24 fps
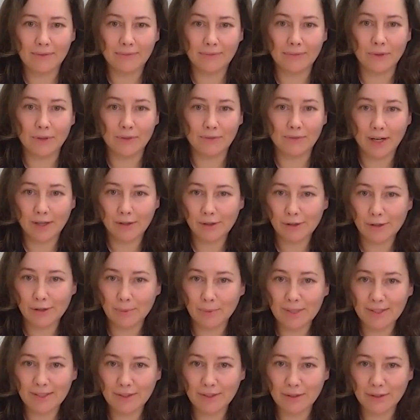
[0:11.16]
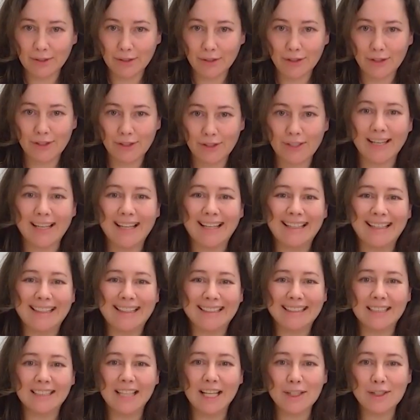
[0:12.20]
for Virus Research
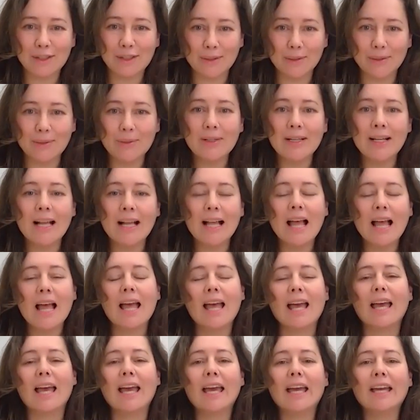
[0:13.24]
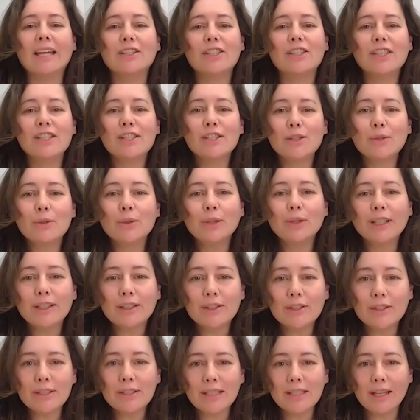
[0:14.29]
in Glasgow, and she's going
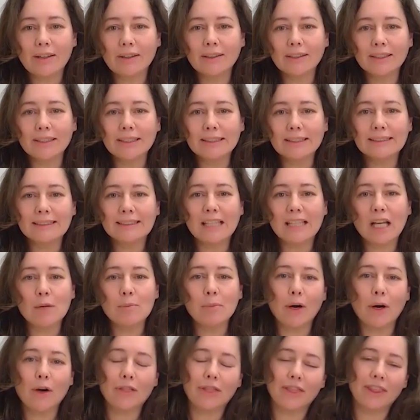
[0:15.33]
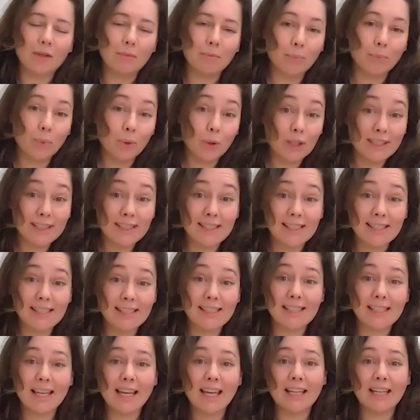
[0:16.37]
to tell us about the
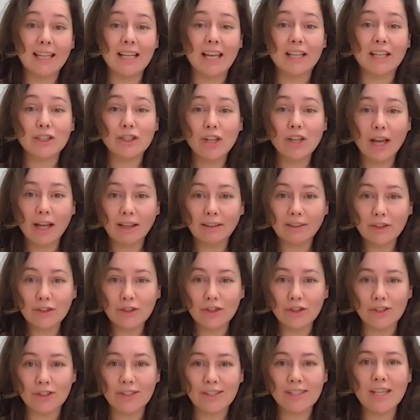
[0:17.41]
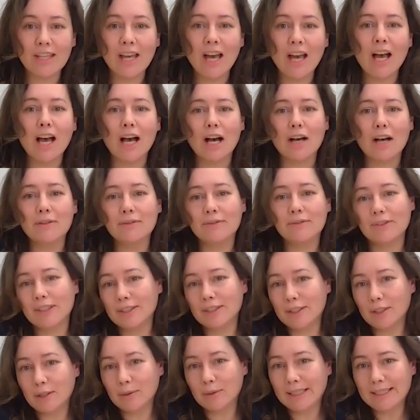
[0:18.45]
importance and challenges of
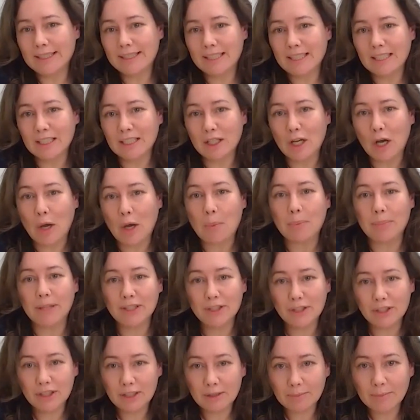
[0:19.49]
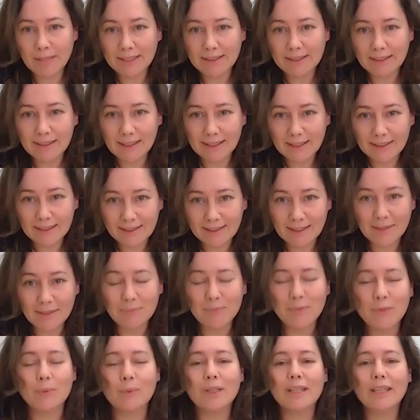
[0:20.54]
integrating patient metadata
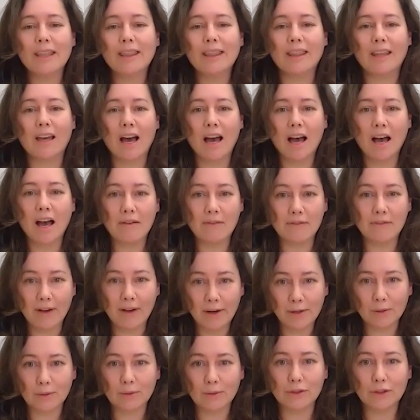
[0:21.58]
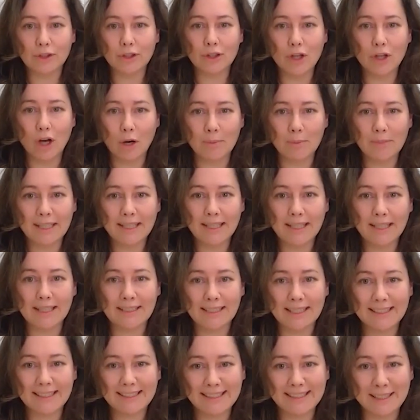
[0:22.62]
with viral genomic
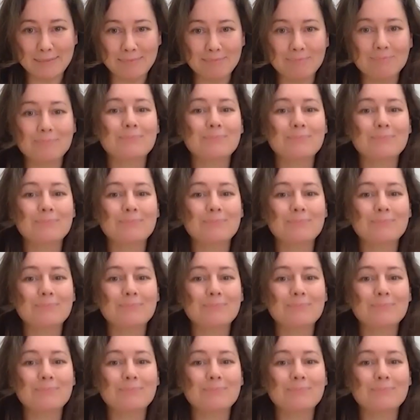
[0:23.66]
data.